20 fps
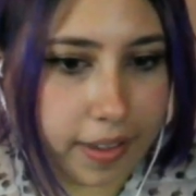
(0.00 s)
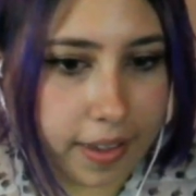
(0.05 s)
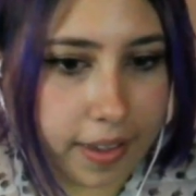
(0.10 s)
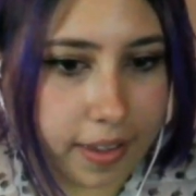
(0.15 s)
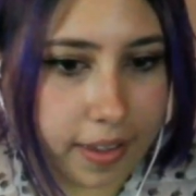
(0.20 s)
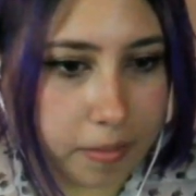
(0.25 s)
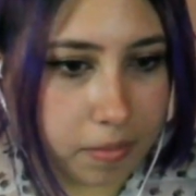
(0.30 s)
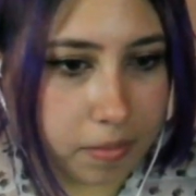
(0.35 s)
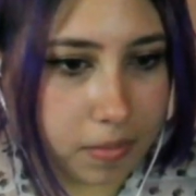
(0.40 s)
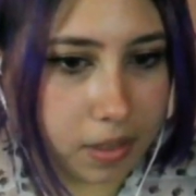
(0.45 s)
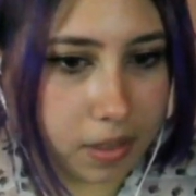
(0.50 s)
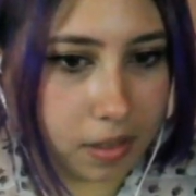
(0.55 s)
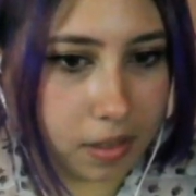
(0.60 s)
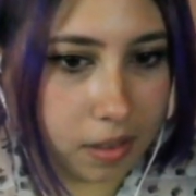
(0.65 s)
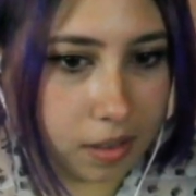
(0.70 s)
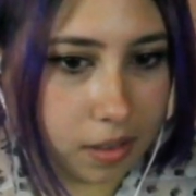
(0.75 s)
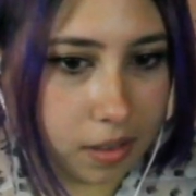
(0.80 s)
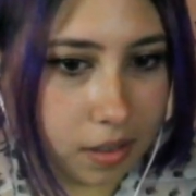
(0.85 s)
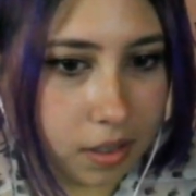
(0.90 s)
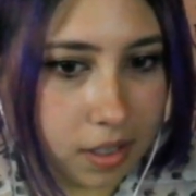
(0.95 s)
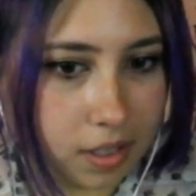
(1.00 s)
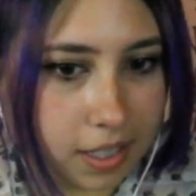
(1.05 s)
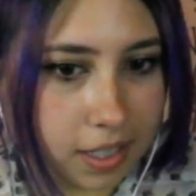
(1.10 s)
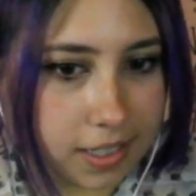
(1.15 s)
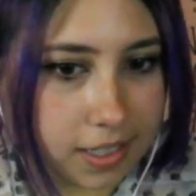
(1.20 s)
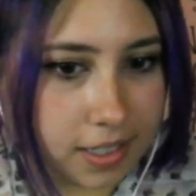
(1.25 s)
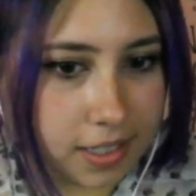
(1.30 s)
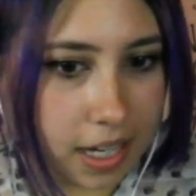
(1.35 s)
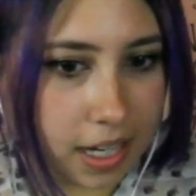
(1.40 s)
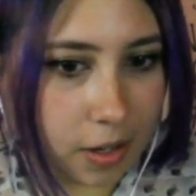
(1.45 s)
him
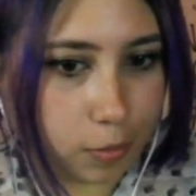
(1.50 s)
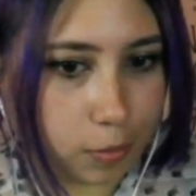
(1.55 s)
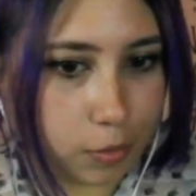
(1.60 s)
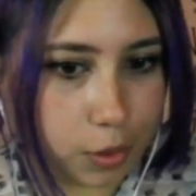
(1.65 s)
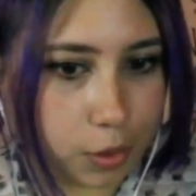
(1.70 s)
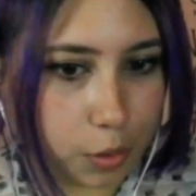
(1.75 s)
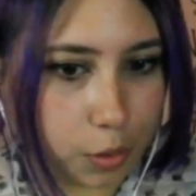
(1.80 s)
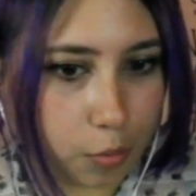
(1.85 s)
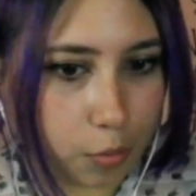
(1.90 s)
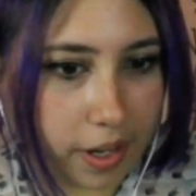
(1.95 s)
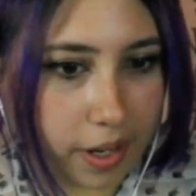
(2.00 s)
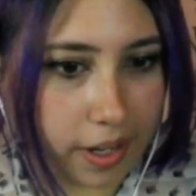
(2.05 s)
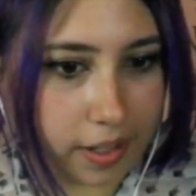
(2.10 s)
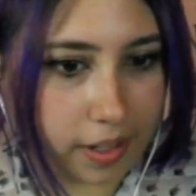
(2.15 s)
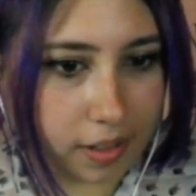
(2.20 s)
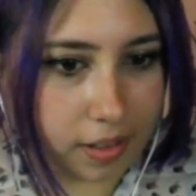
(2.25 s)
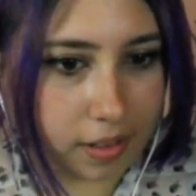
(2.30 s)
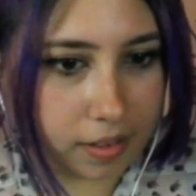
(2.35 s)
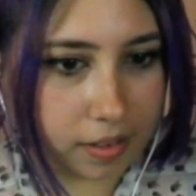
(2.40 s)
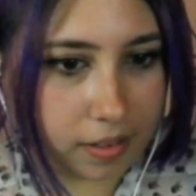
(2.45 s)
down the well,